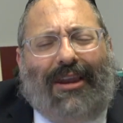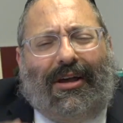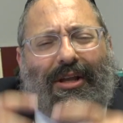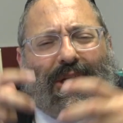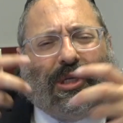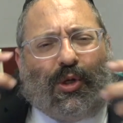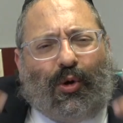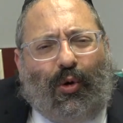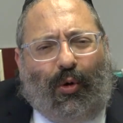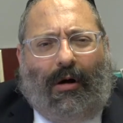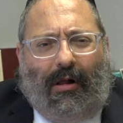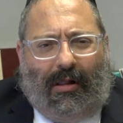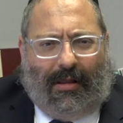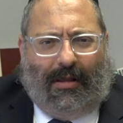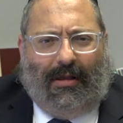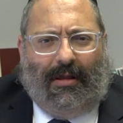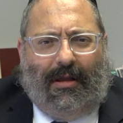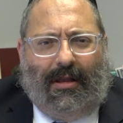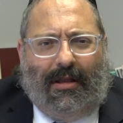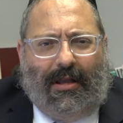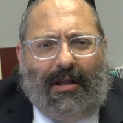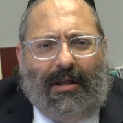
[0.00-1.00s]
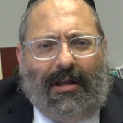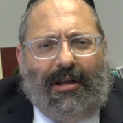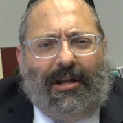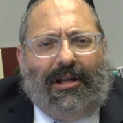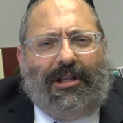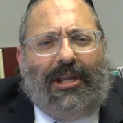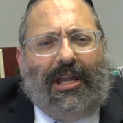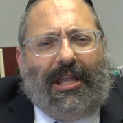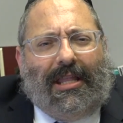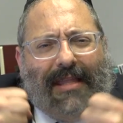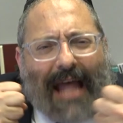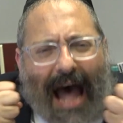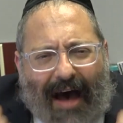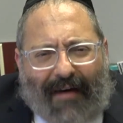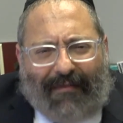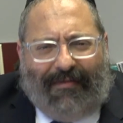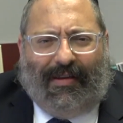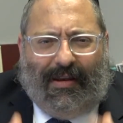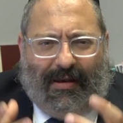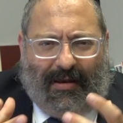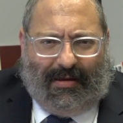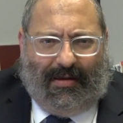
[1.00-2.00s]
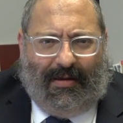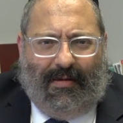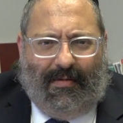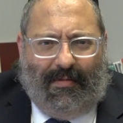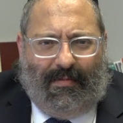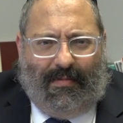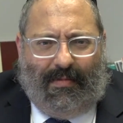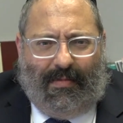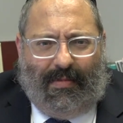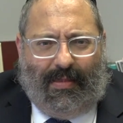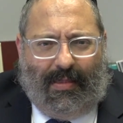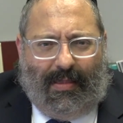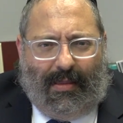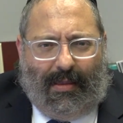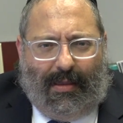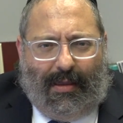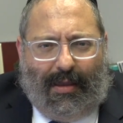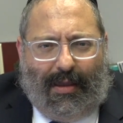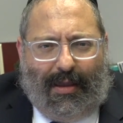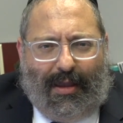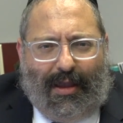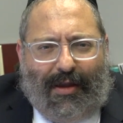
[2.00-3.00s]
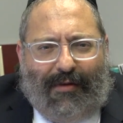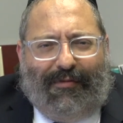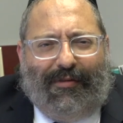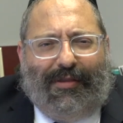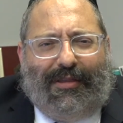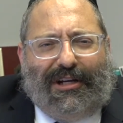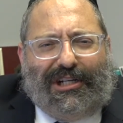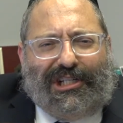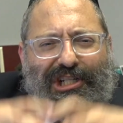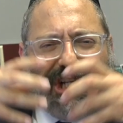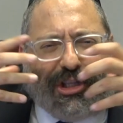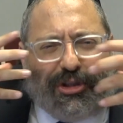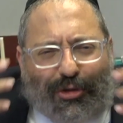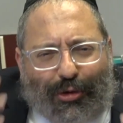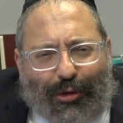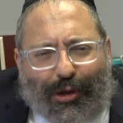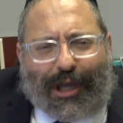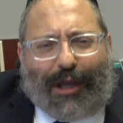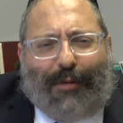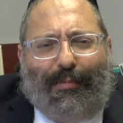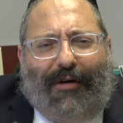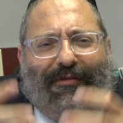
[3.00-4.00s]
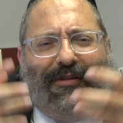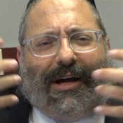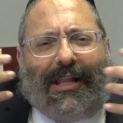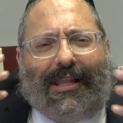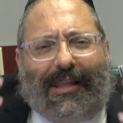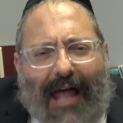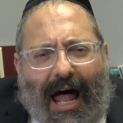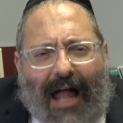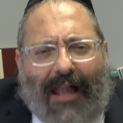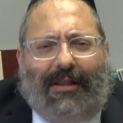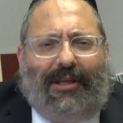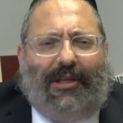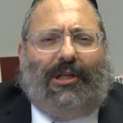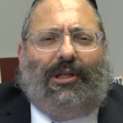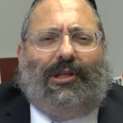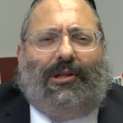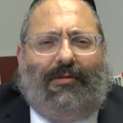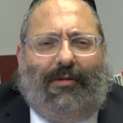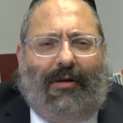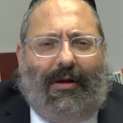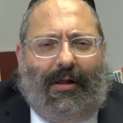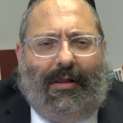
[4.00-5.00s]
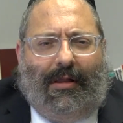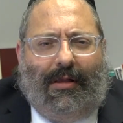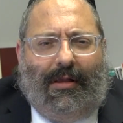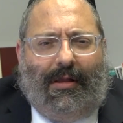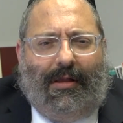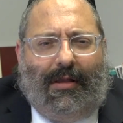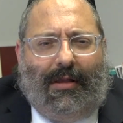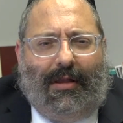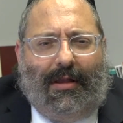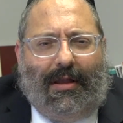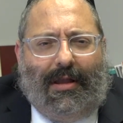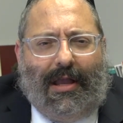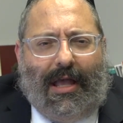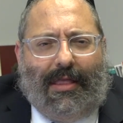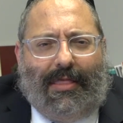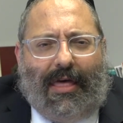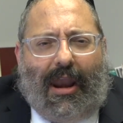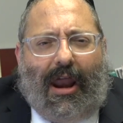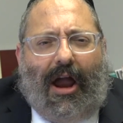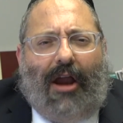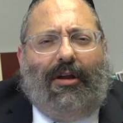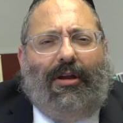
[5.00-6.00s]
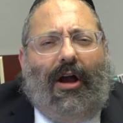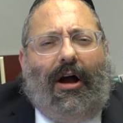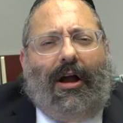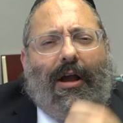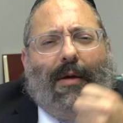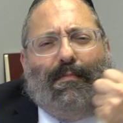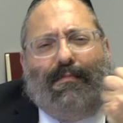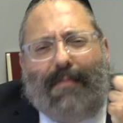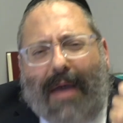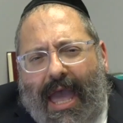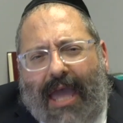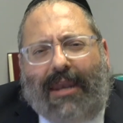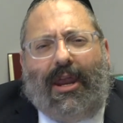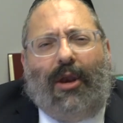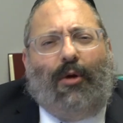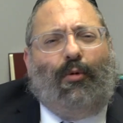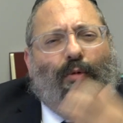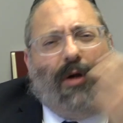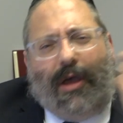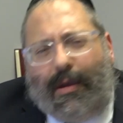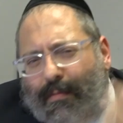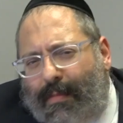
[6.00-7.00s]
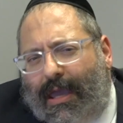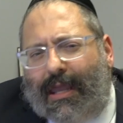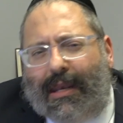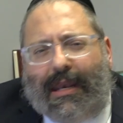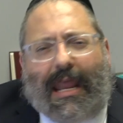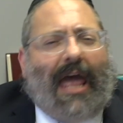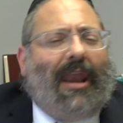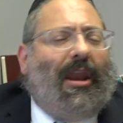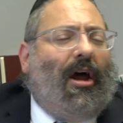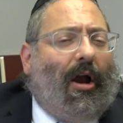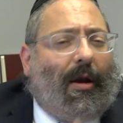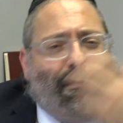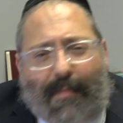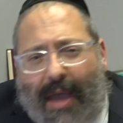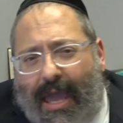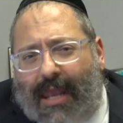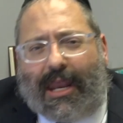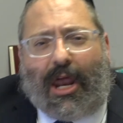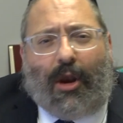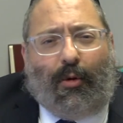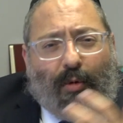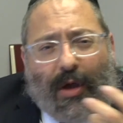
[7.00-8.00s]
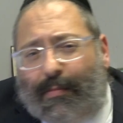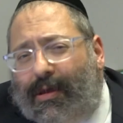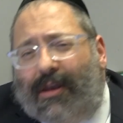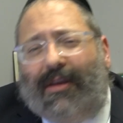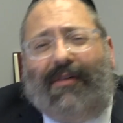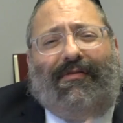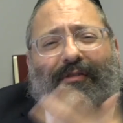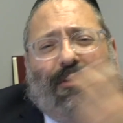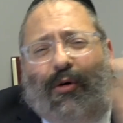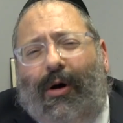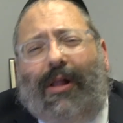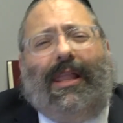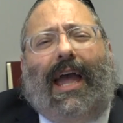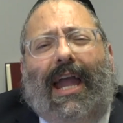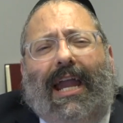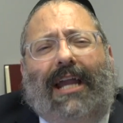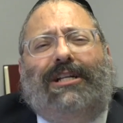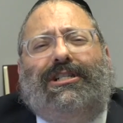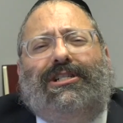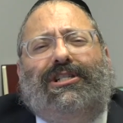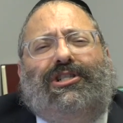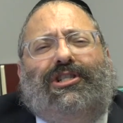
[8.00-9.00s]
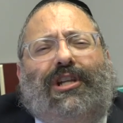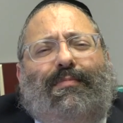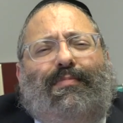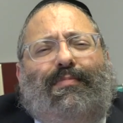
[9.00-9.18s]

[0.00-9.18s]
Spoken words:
us all, to daven for the shidduchim of Klal Yisrael, that our young men and women and our men and women of all ages should